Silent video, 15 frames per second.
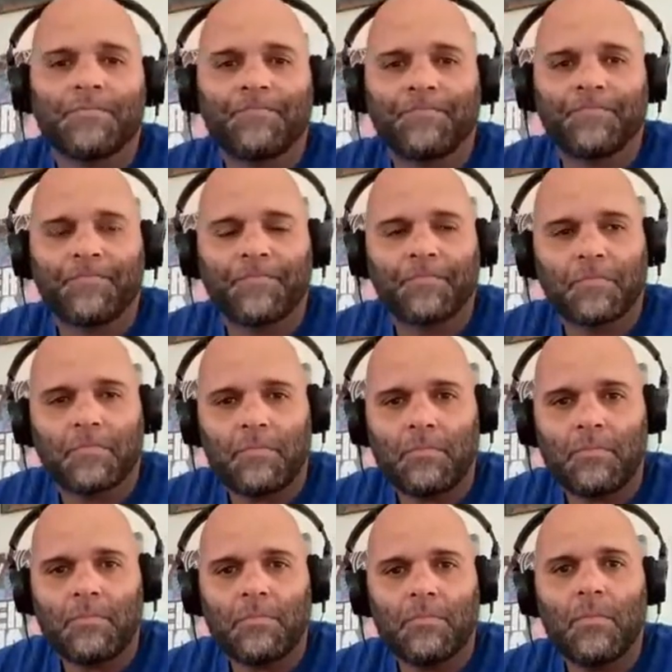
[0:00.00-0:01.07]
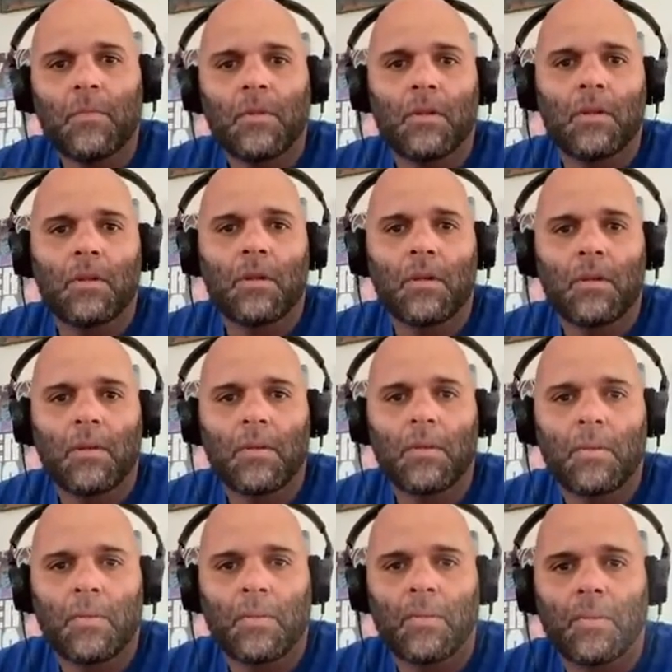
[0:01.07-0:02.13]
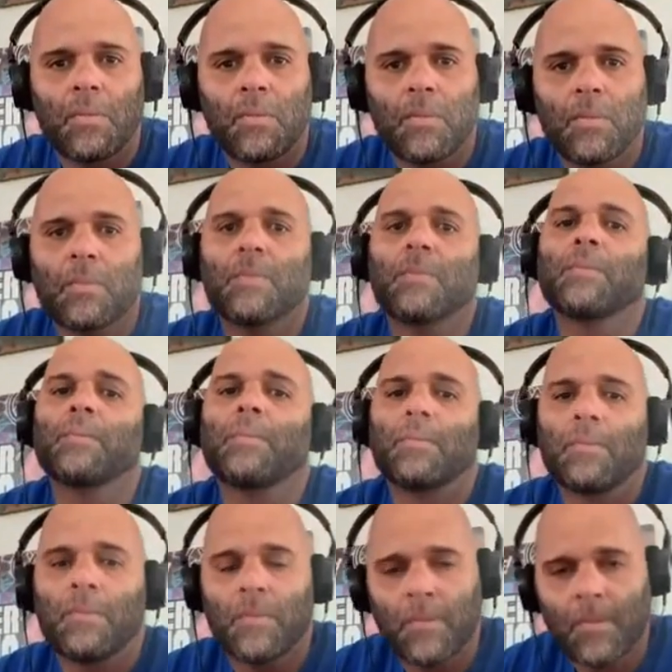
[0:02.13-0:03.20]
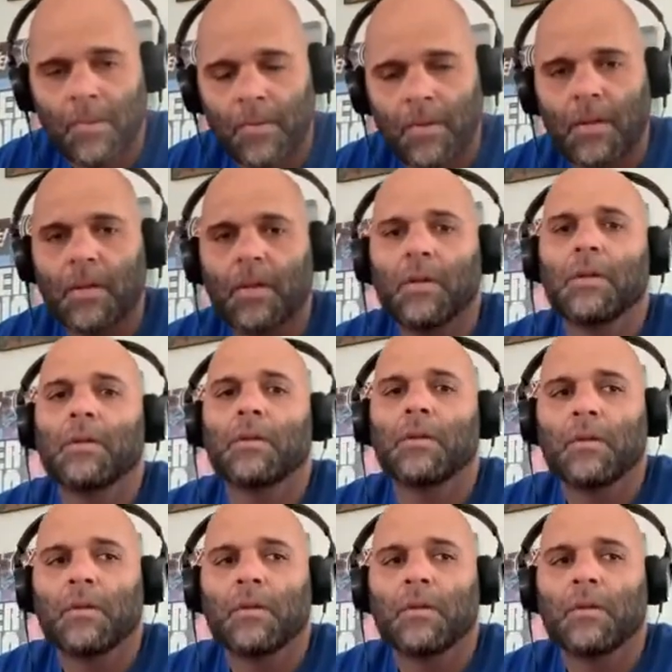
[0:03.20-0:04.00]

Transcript: [no speech]